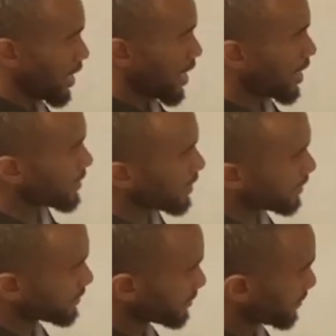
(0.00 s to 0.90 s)
And
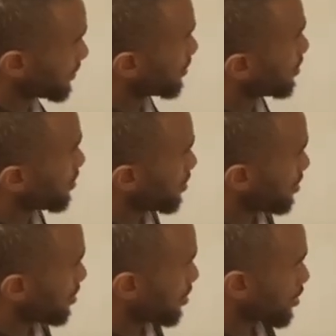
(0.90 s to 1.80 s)
then
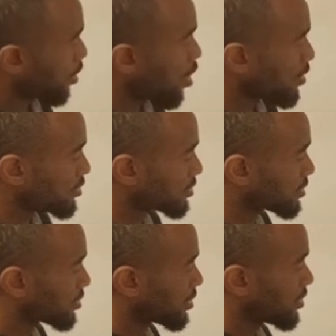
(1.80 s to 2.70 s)

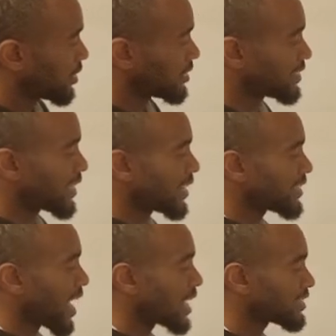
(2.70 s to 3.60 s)
cos is
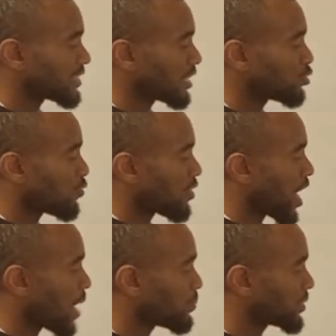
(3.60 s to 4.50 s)
saying adjacent over
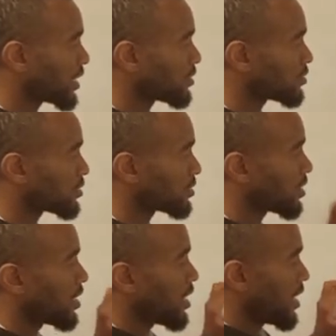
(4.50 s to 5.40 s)
hypotenuse.
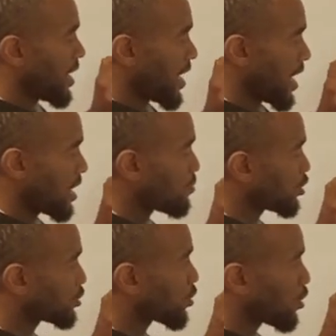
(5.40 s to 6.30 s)
And I'm
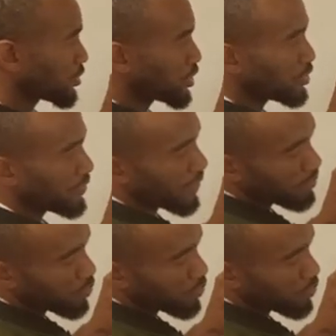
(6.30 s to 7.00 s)
also considering, if I'm